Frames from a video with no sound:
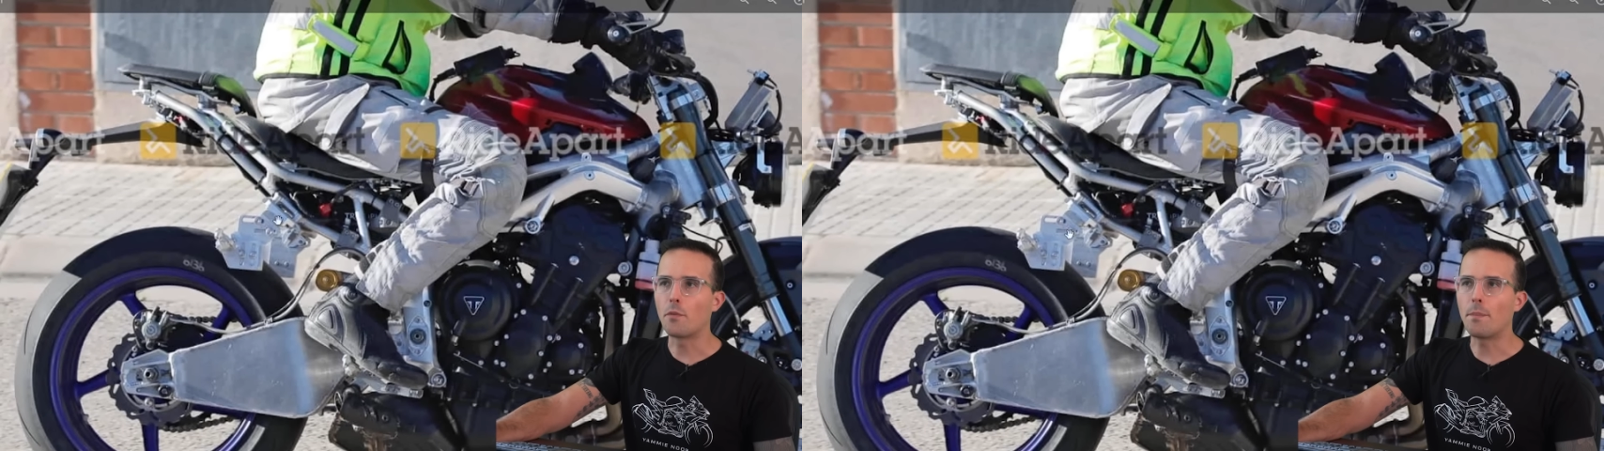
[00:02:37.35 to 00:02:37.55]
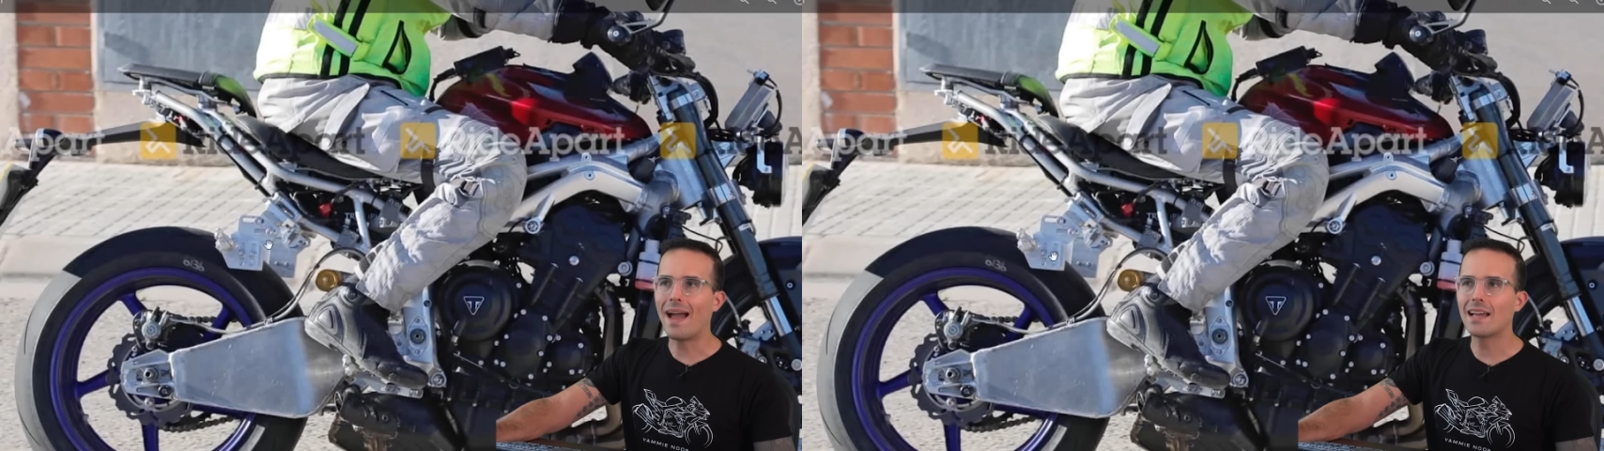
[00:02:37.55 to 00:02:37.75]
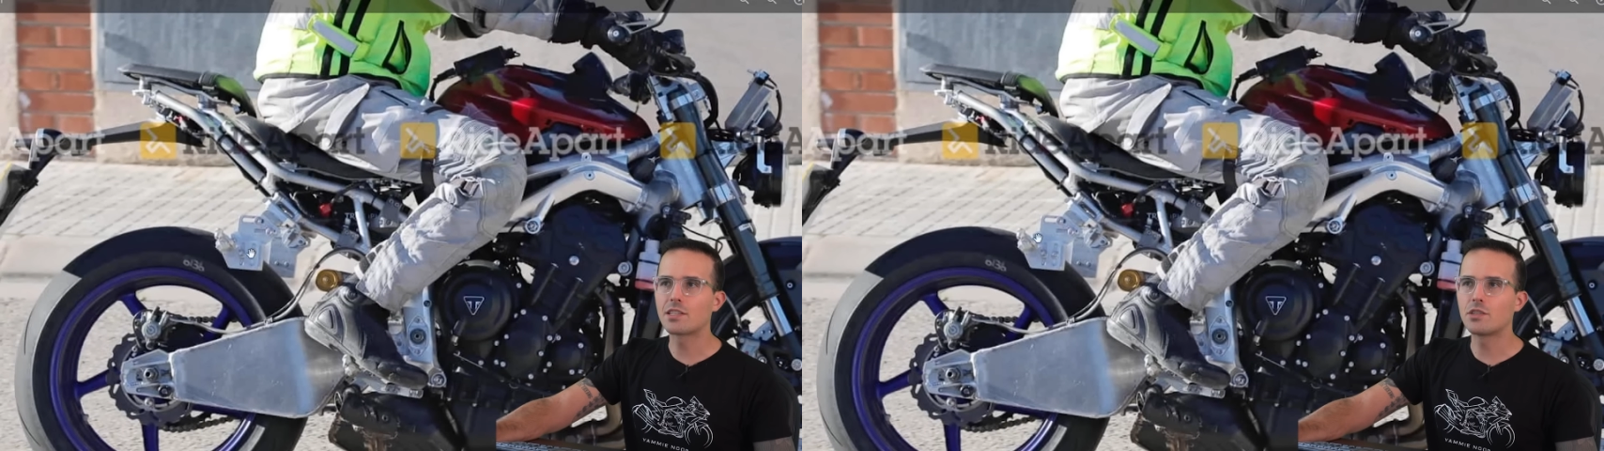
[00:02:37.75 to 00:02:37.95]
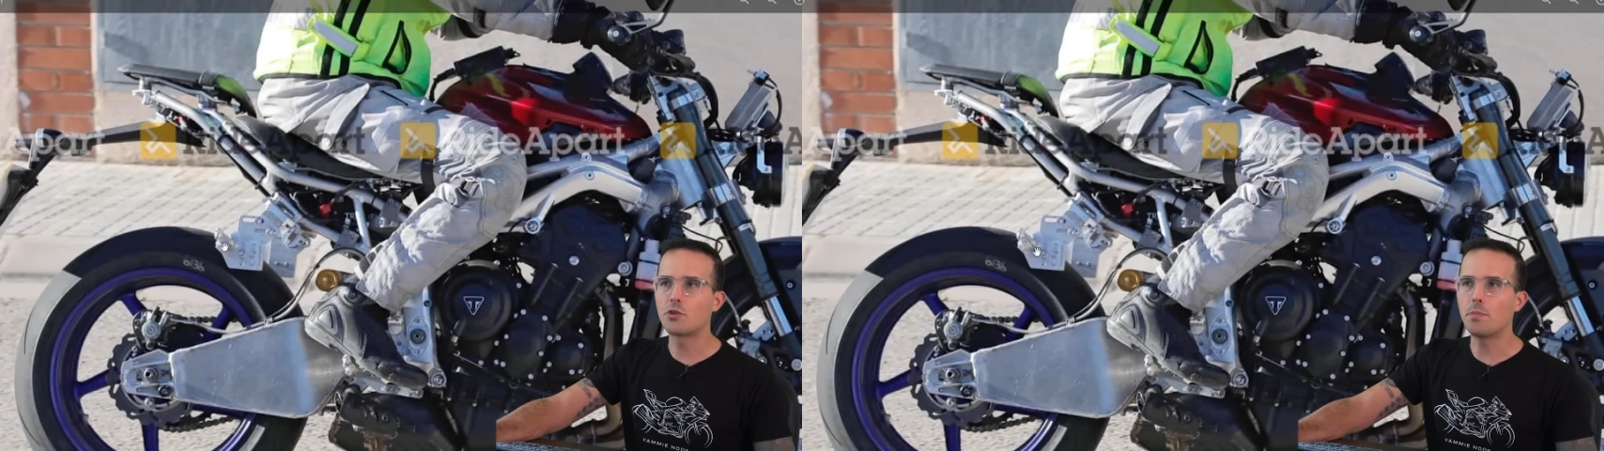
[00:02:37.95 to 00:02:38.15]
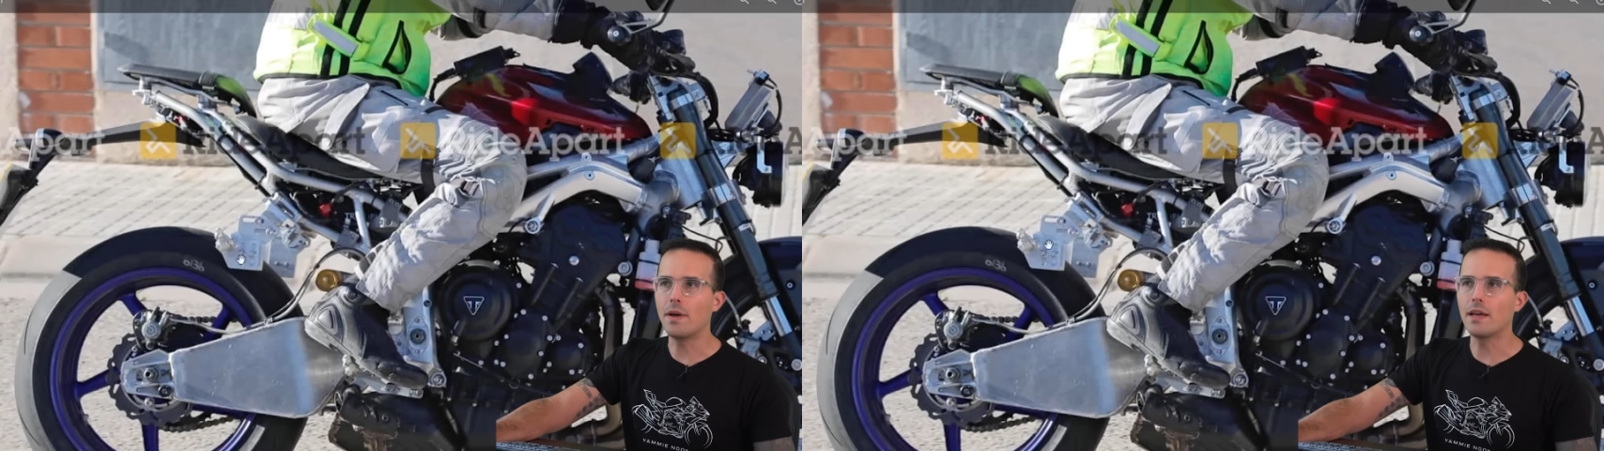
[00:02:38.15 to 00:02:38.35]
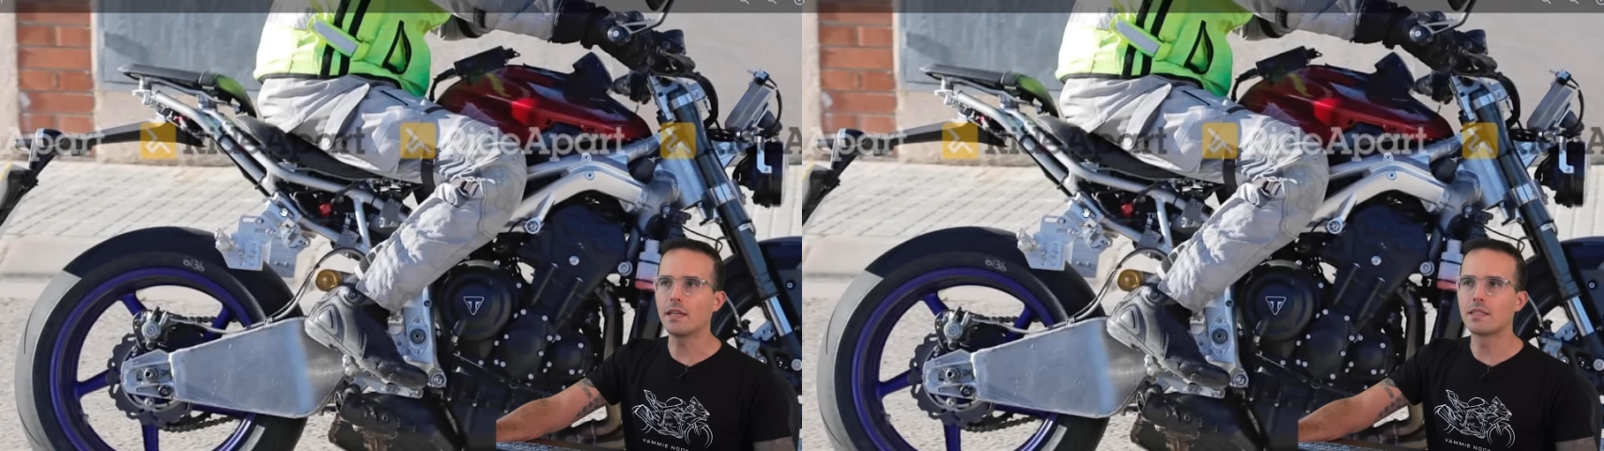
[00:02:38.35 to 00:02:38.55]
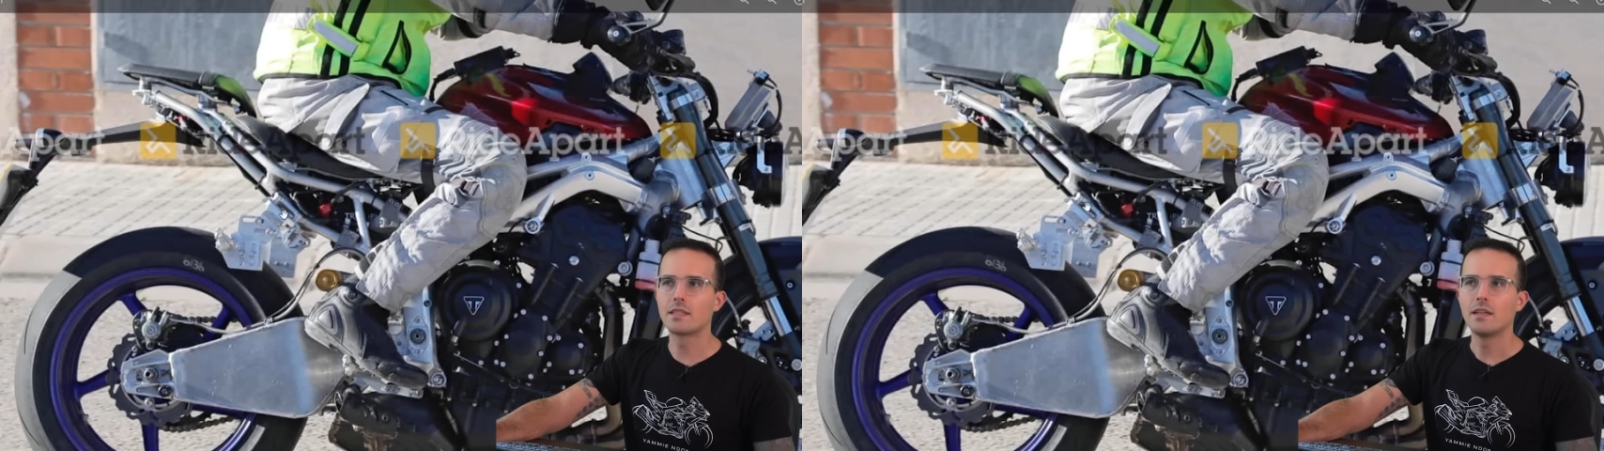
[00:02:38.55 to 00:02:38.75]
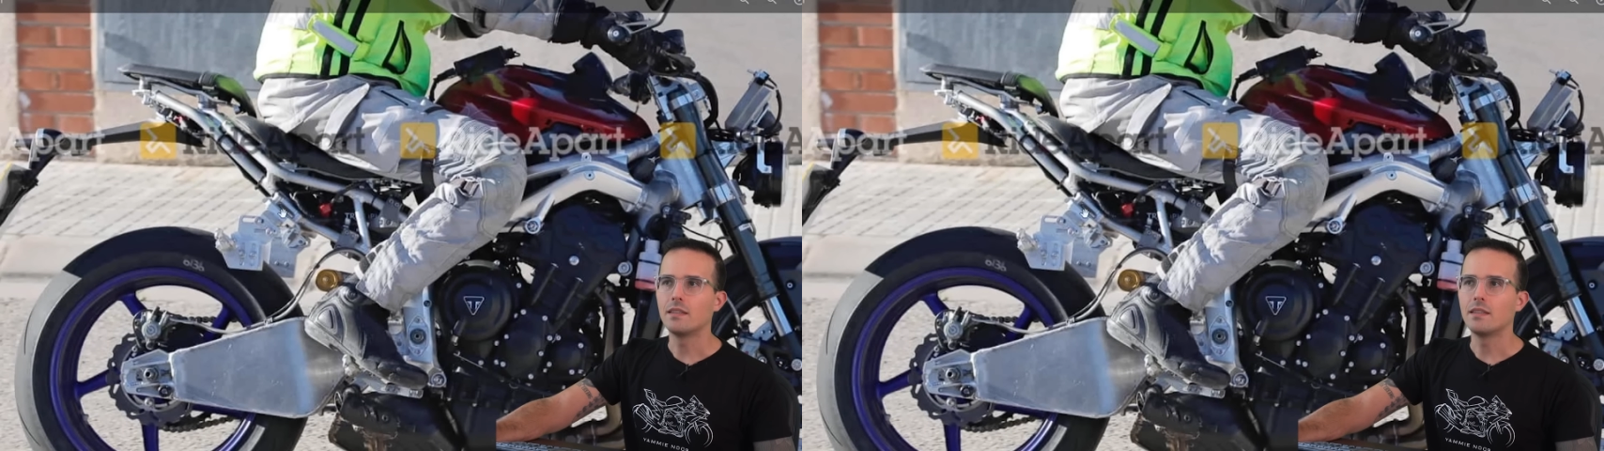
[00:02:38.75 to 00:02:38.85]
passenger pegs,